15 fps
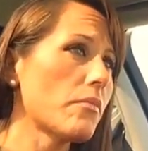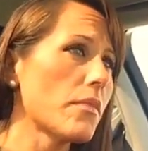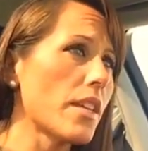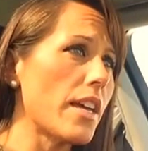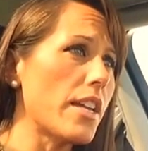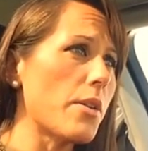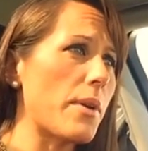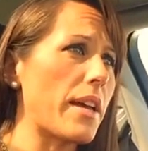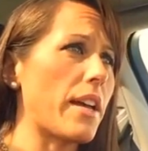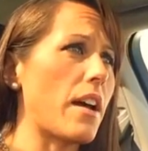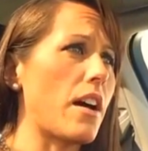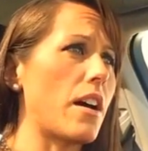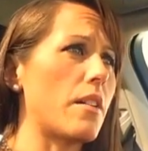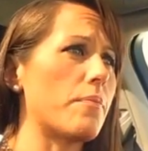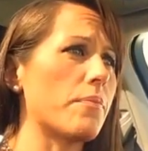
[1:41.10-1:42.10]
anyway,
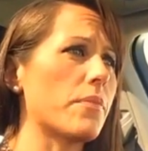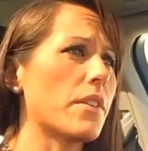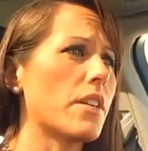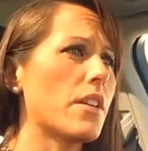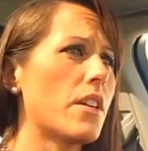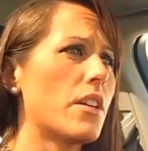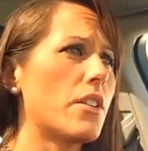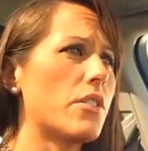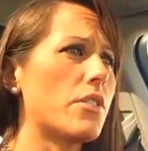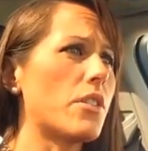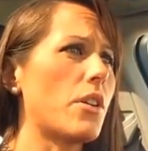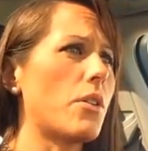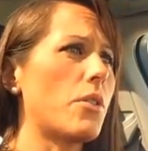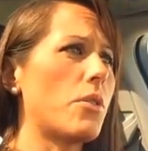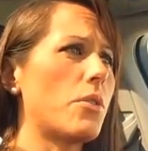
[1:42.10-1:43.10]

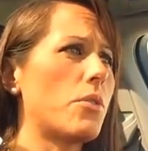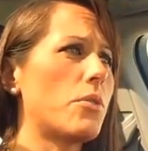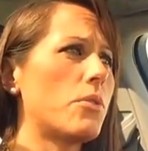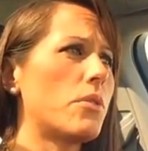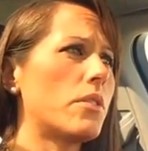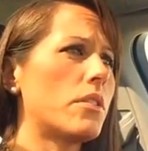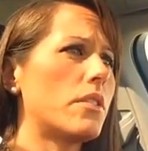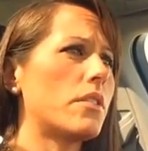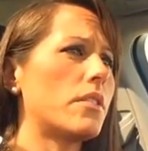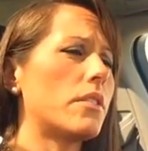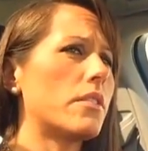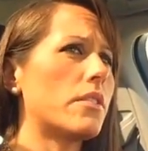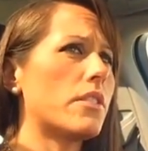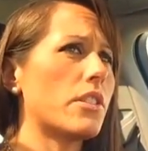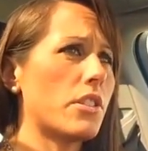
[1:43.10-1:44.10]
so
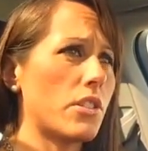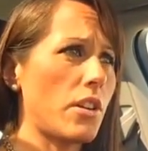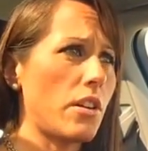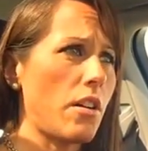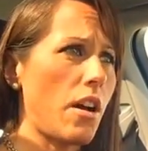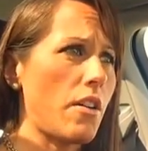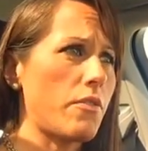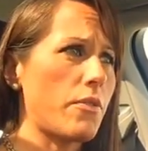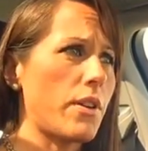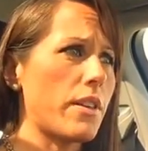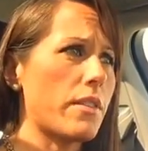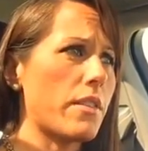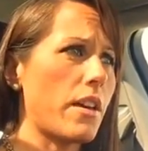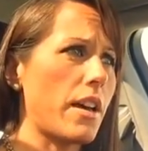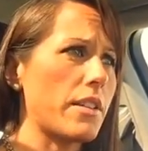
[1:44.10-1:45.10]
to start off
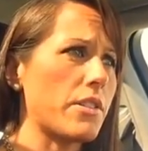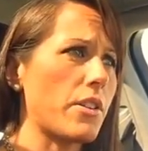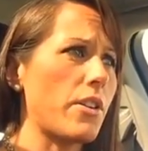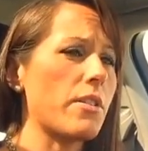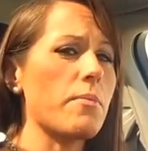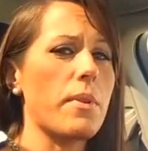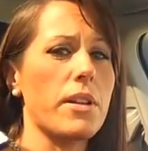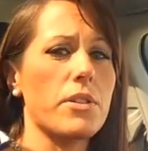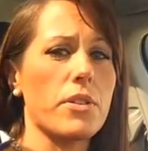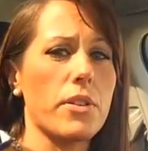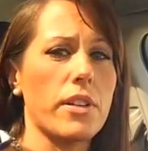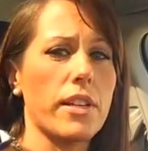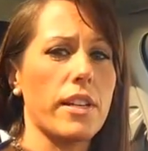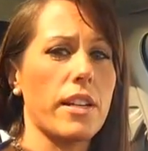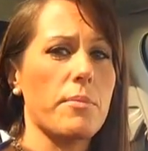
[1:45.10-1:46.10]
with, I started my
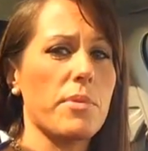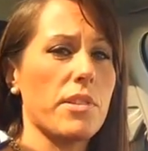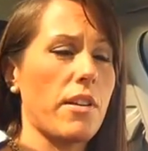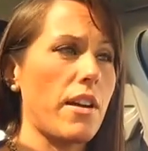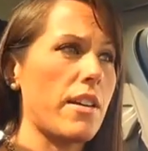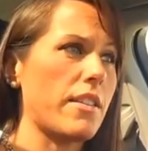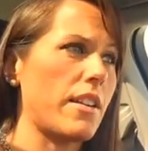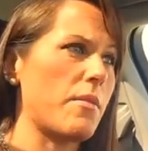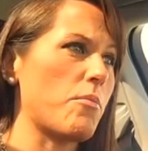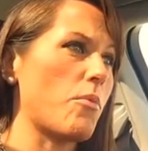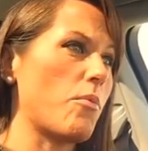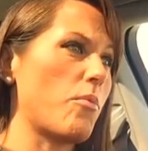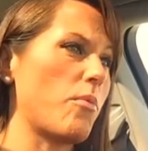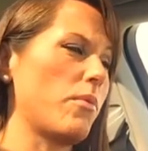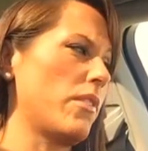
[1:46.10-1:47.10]
journey, and I'm sorry that
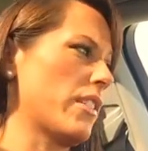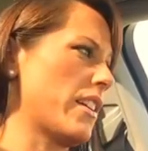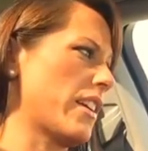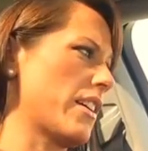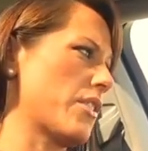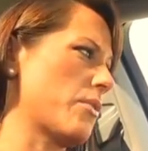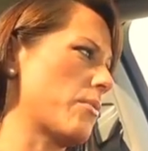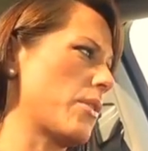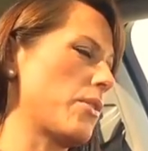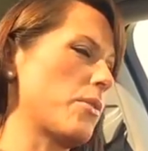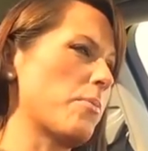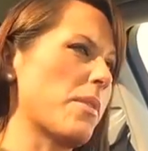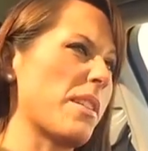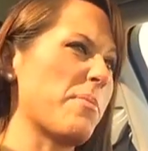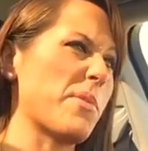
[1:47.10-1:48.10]
I'm looking at the
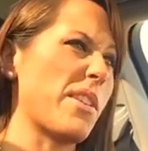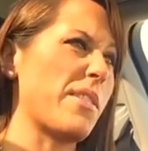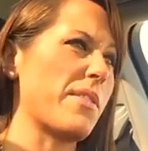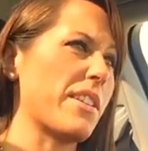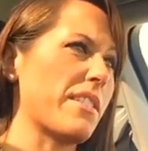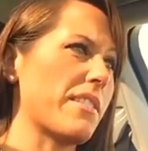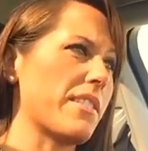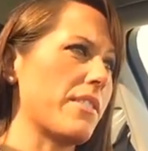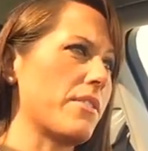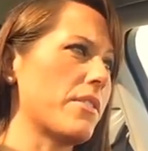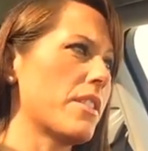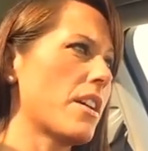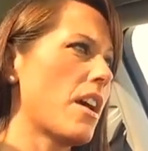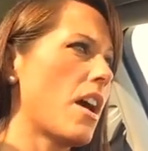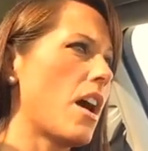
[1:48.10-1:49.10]
road, but I'm driving. So
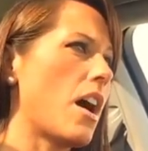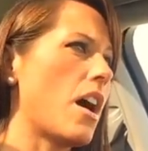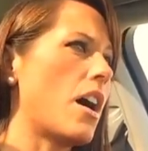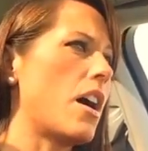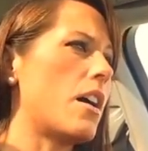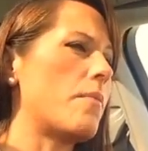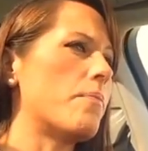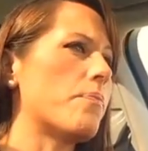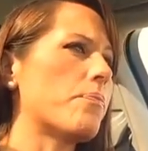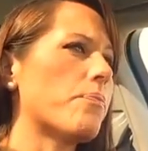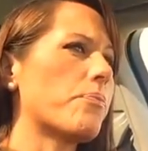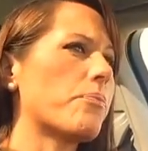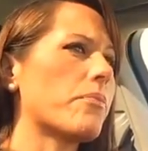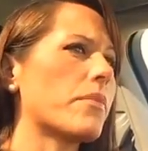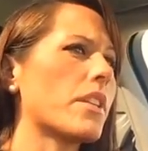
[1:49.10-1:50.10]

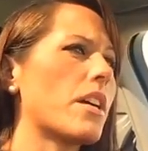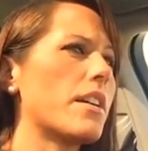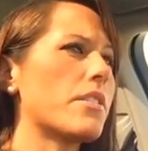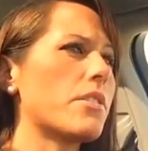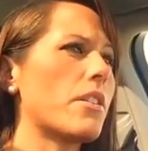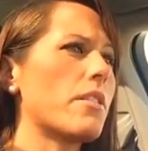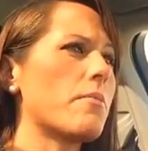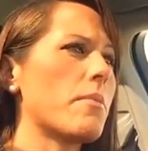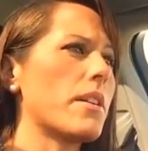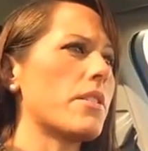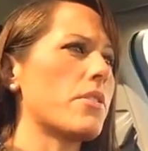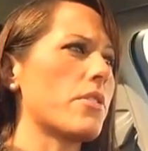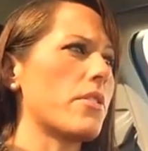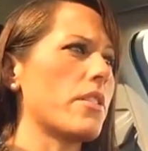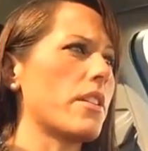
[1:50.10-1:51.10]
I started my
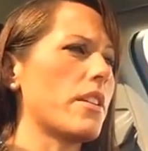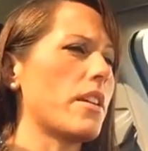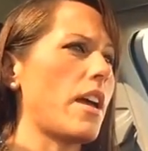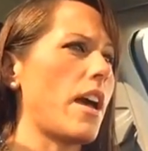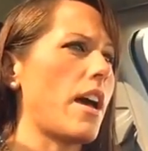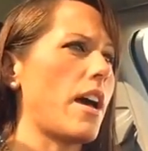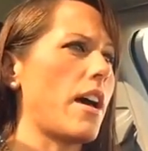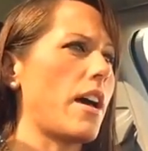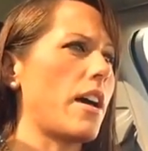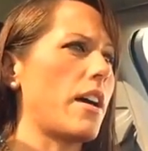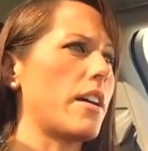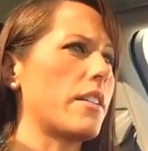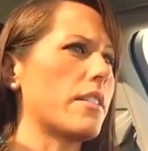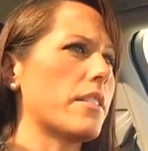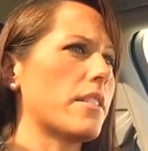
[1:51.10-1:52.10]
journey
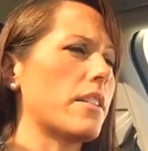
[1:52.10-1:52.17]
at